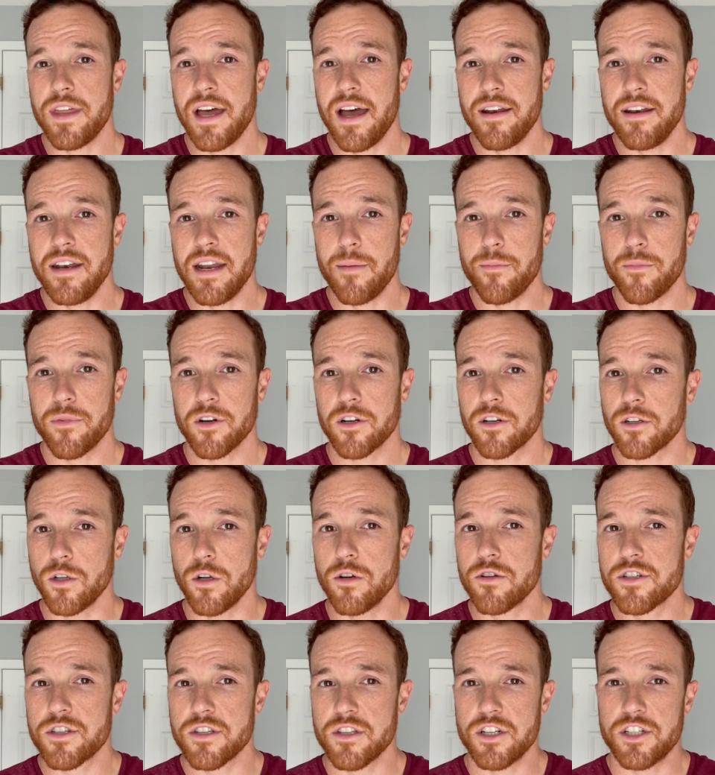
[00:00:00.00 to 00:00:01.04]
that number
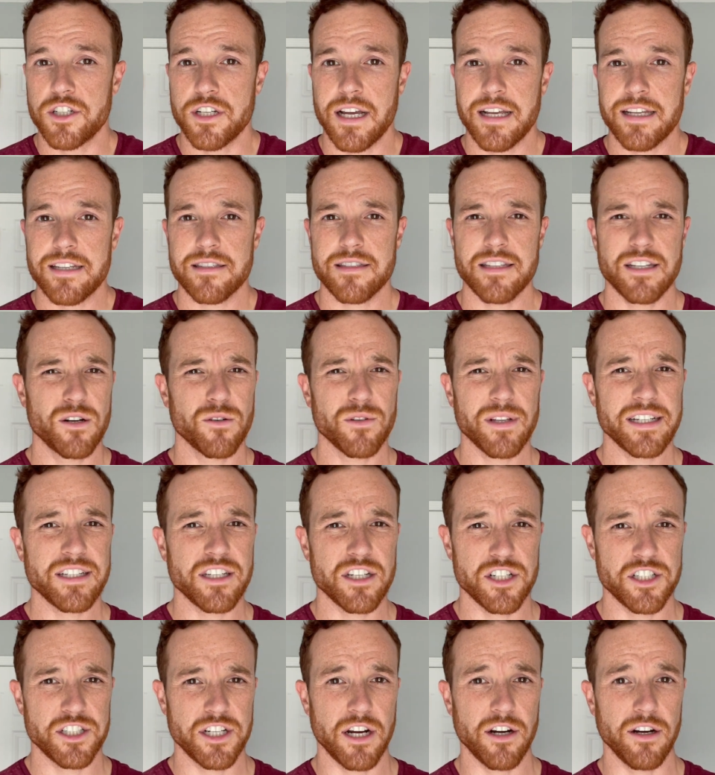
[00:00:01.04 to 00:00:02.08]
close to the chest. They don't like
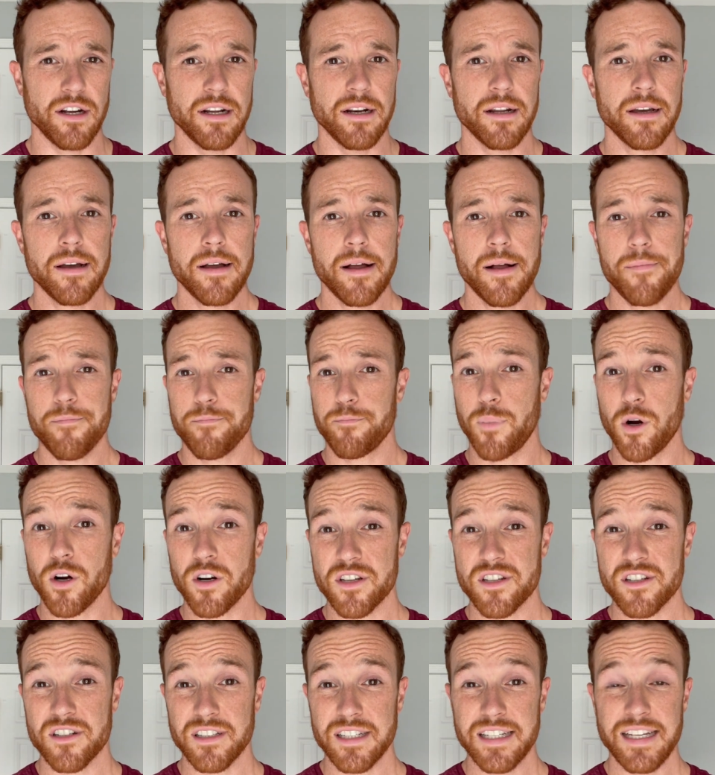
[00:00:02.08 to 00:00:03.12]
to share it.
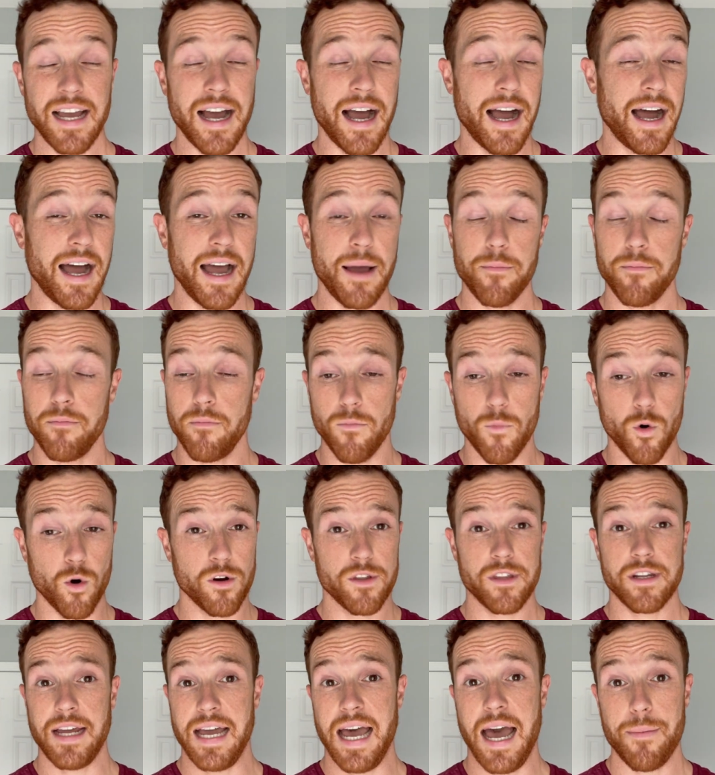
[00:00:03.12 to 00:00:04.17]
Personally, I'm
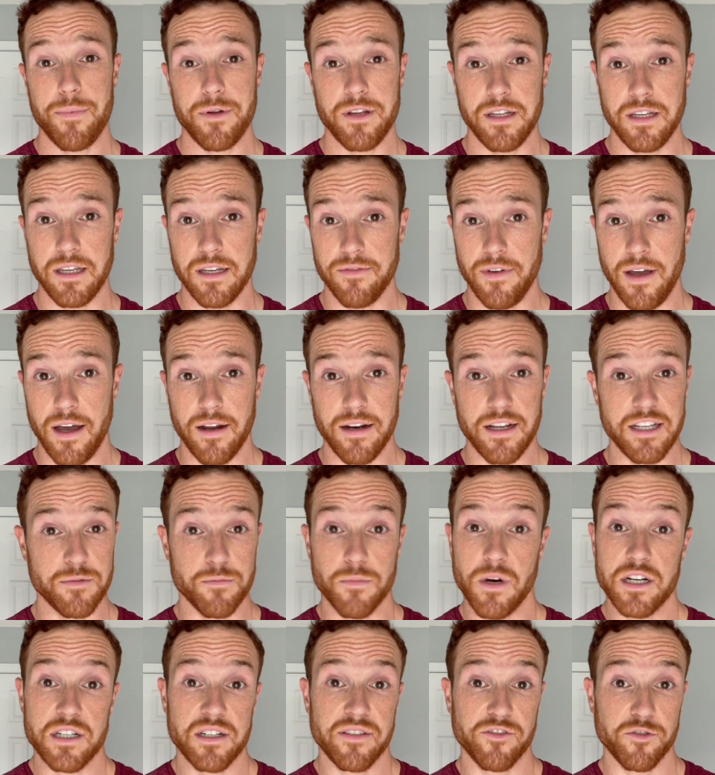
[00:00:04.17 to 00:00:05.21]
more than happy to give out as
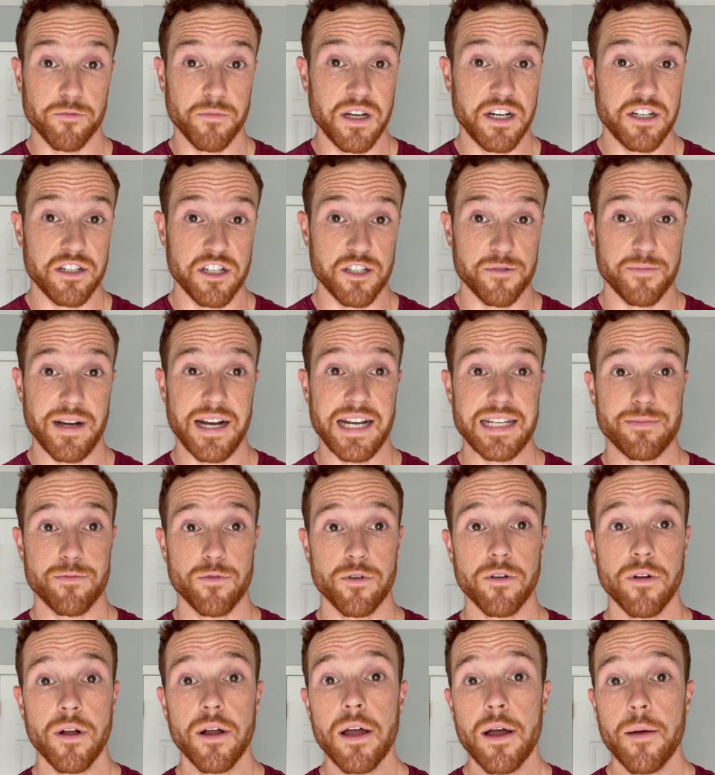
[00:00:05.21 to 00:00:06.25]
much information as
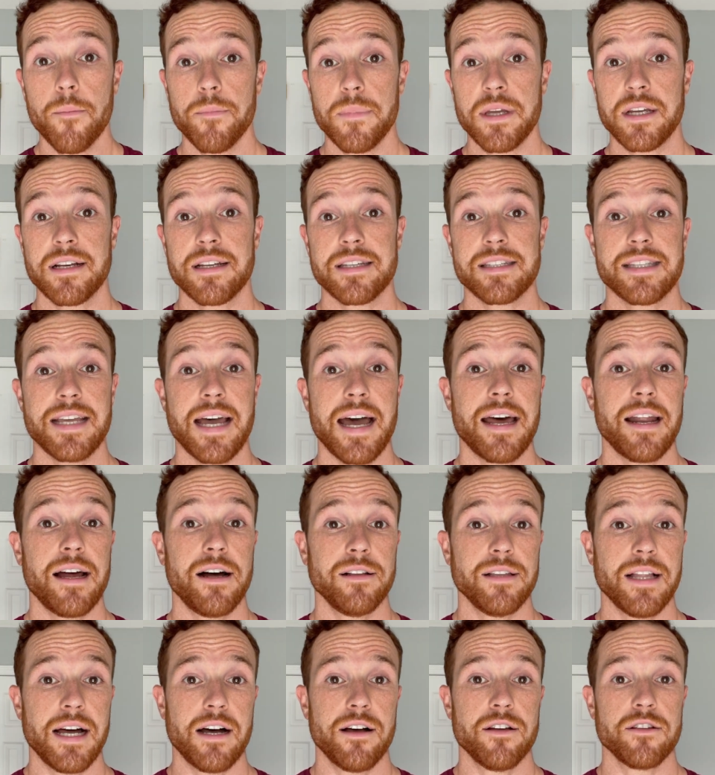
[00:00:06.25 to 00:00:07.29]
possible because that
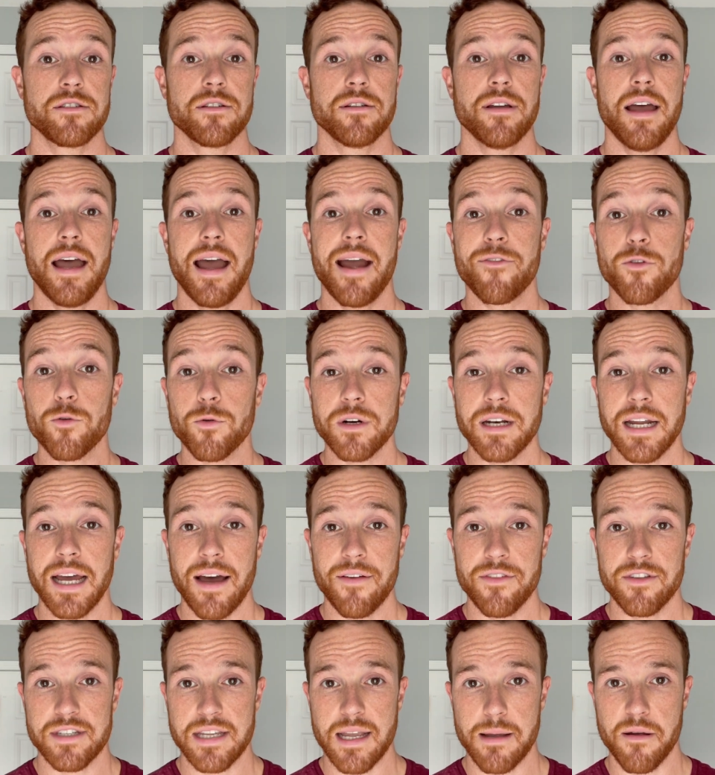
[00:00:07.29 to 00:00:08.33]
allows everyone to
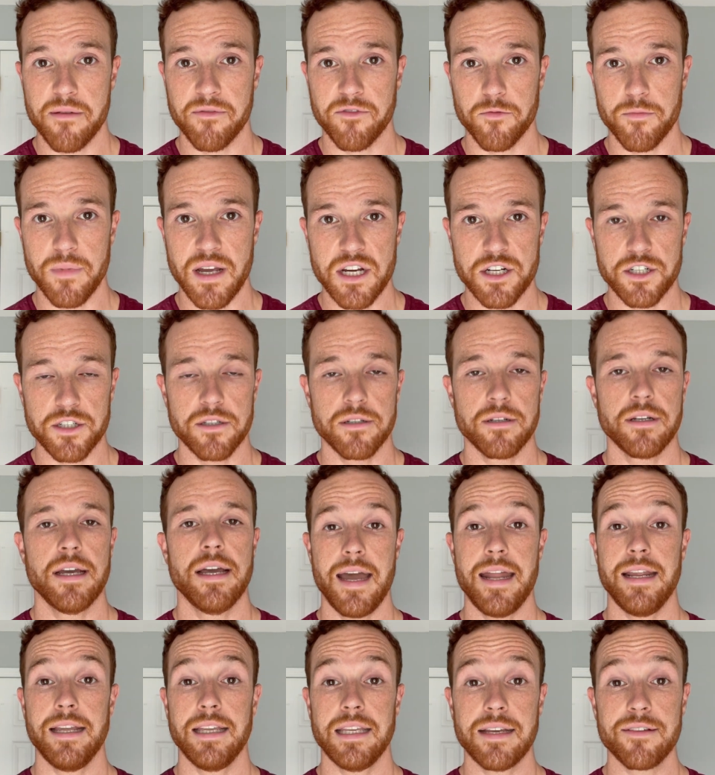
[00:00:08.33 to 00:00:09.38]
have the same information
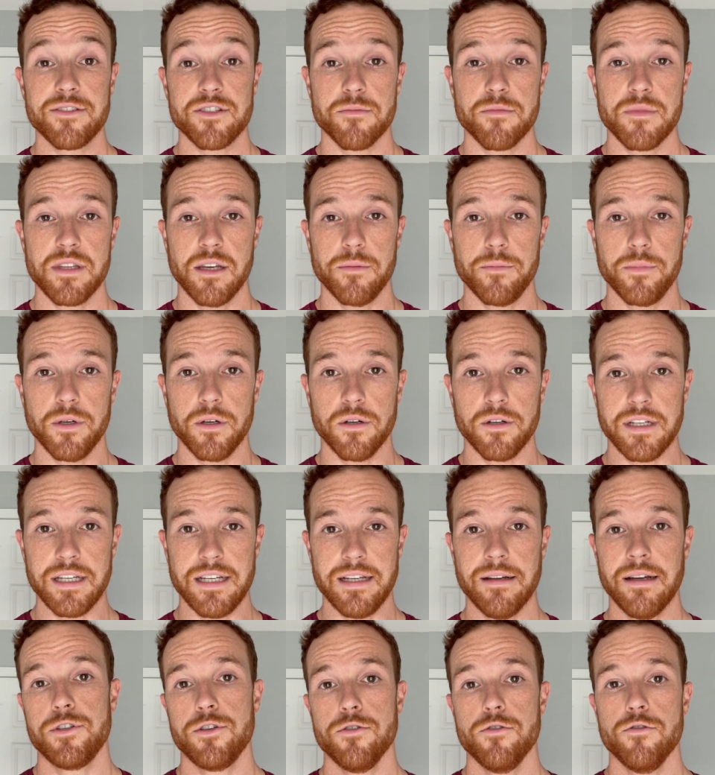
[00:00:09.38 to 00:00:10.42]
and it gives them the
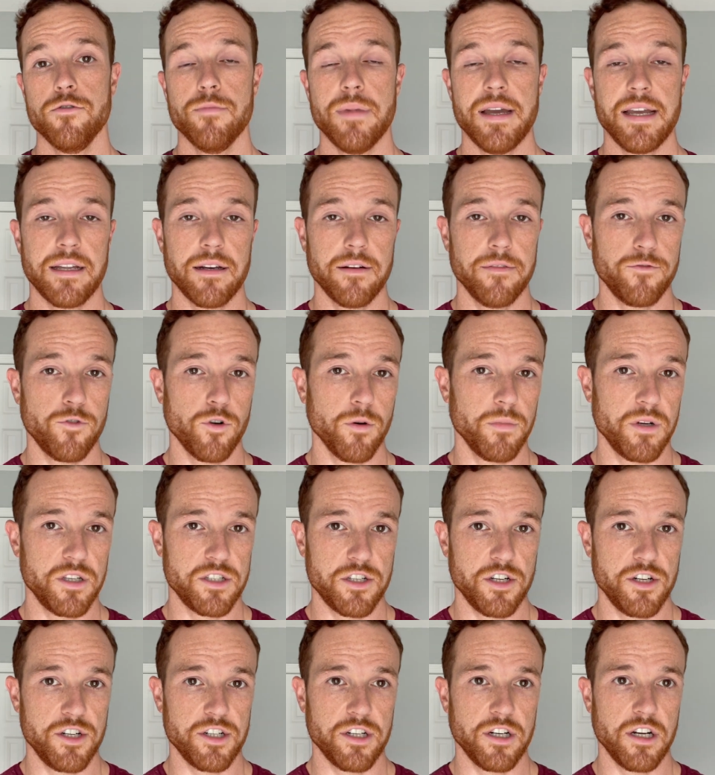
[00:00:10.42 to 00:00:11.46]
ability to make an informed
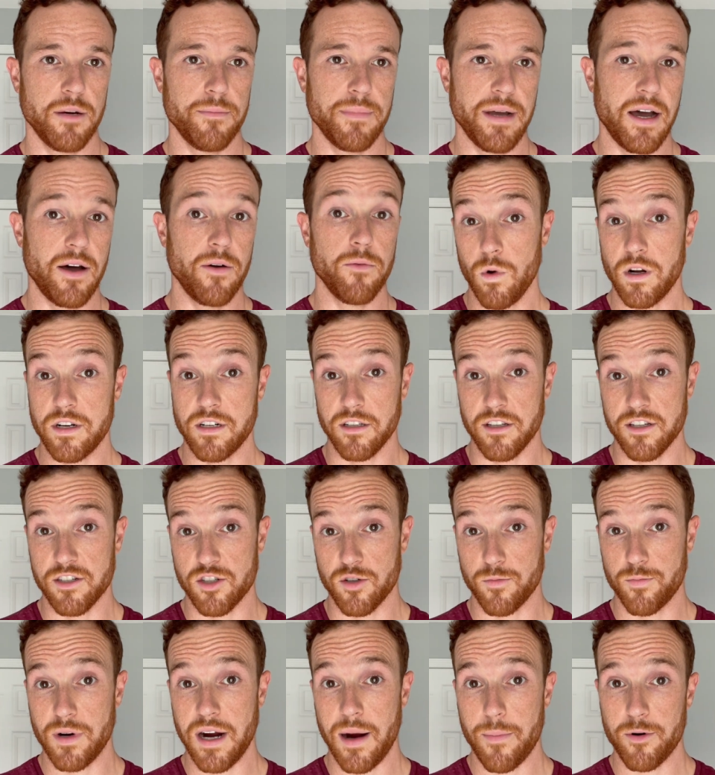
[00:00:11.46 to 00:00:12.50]
decision about what to list
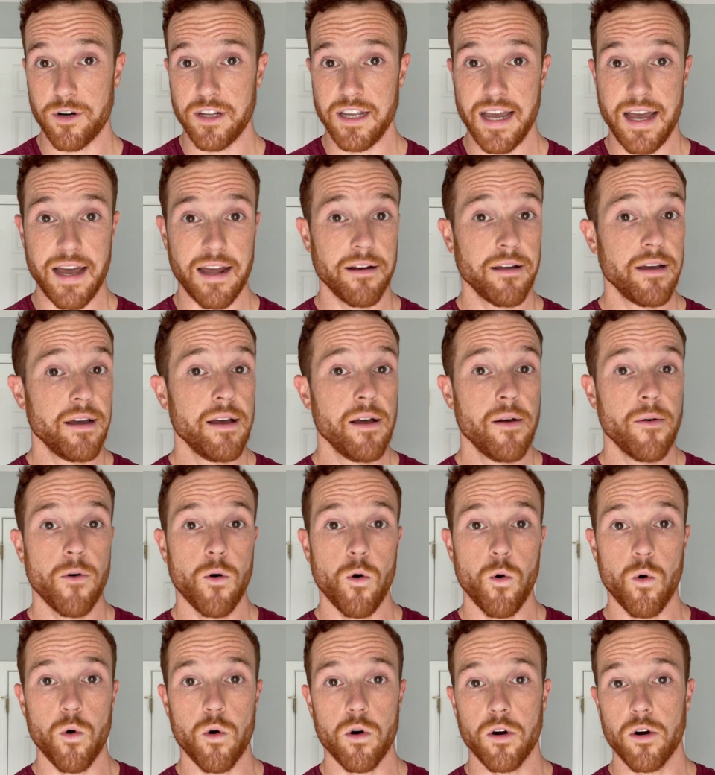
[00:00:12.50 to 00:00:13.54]
their property at
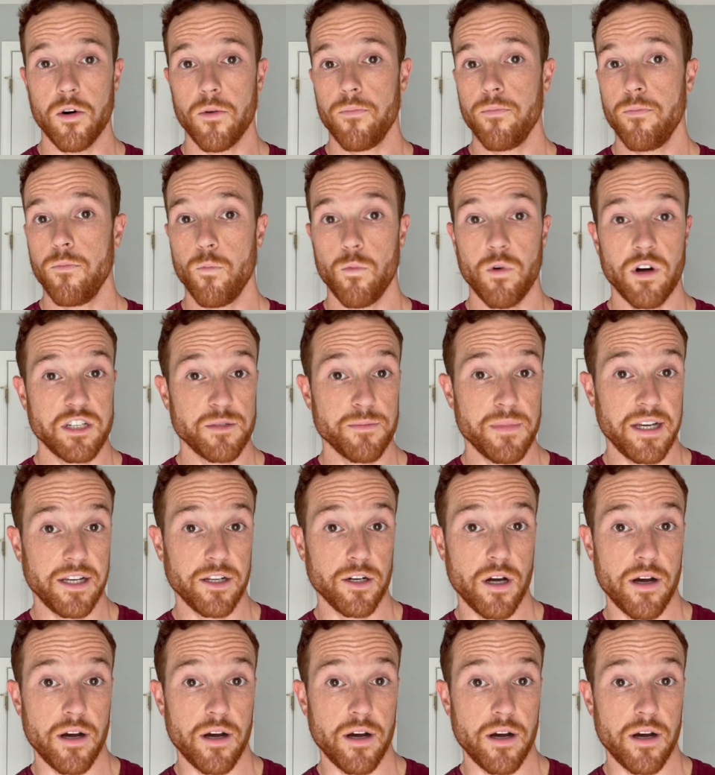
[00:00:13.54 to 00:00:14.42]
or what to make an